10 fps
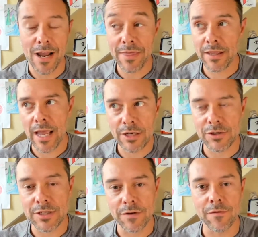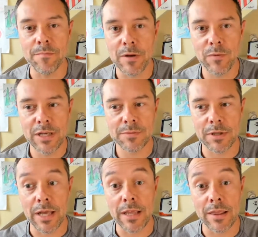I think they actually said for midweeks,
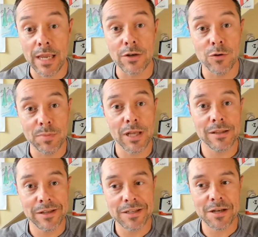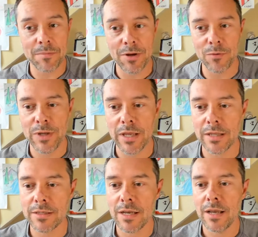but like they do play Leagues Cup on the
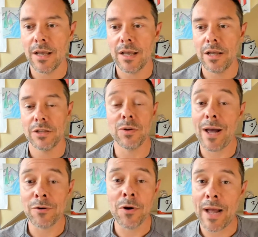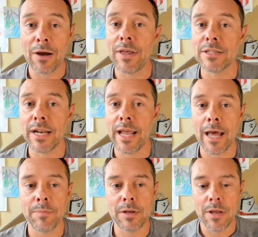weekends. So I don't know how that's going to
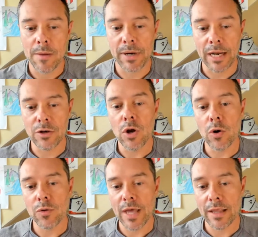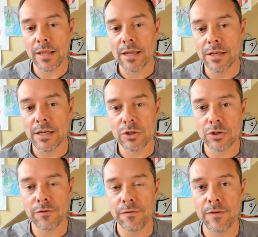happen, but I know that the
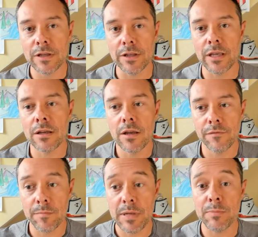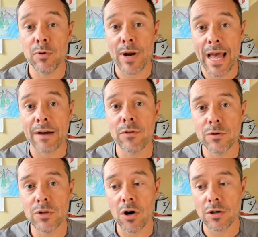initial feeling from people who have
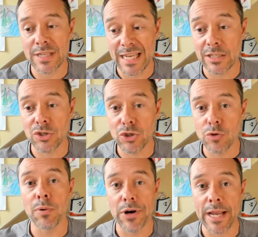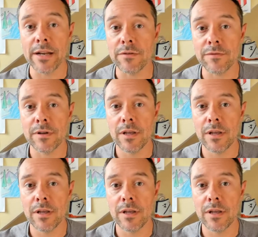those cards is super negative.